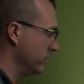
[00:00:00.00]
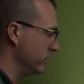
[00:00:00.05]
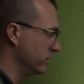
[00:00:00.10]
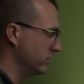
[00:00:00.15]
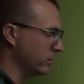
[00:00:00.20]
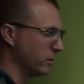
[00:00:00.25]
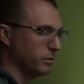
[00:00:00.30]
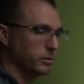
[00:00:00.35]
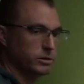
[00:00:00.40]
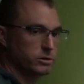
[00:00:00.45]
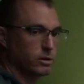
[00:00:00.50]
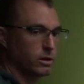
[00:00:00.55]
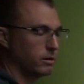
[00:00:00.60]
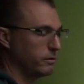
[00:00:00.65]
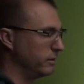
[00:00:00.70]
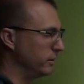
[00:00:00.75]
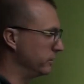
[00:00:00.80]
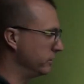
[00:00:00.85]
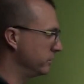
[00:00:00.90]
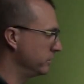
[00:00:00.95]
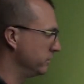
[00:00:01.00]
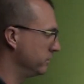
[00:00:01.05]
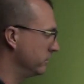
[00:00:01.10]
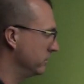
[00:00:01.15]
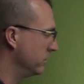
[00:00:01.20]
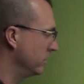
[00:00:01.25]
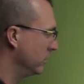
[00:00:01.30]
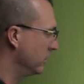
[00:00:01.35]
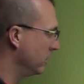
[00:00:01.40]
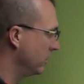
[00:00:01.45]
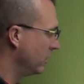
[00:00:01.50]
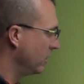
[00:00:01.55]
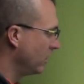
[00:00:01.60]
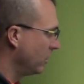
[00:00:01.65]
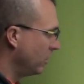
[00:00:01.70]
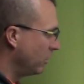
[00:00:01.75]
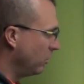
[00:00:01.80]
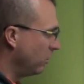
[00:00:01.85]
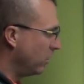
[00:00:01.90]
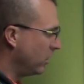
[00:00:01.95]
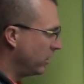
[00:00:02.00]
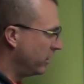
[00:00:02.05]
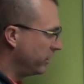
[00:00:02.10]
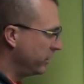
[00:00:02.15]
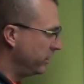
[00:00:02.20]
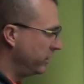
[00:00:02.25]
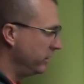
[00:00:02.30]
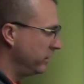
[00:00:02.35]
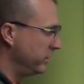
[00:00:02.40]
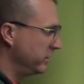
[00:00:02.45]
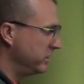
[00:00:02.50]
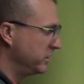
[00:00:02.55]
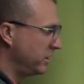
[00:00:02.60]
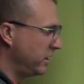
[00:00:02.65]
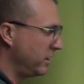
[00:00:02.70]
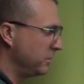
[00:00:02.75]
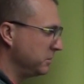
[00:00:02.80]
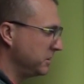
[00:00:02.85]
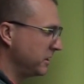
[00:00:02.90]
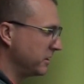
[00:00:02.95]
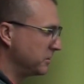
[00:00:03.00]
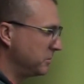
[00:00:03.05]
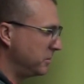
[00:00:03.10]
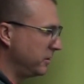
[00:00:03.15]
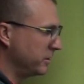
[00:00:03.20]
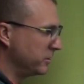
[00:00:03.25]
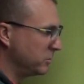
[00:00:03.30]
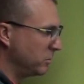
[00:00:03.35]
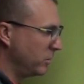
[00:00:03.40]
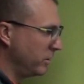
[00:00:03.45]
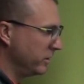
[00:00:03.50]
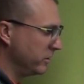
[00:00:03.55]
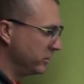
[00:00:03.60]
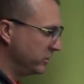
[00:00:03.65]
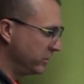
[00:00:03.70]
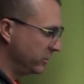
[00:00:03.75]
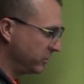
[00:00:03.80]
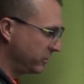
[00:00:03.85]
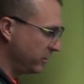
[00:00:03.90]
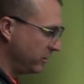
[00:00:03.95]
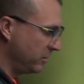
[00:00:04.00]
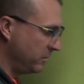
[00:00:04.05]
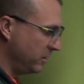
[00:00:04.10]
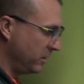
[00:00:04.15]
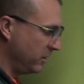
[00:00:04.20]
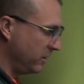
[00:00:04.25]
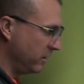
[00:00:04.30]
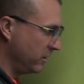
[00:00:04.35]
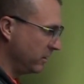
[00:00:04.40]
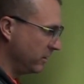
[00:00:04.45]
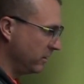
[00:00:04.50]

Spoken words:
So we solve this. 1 times x plus 1 is just going to be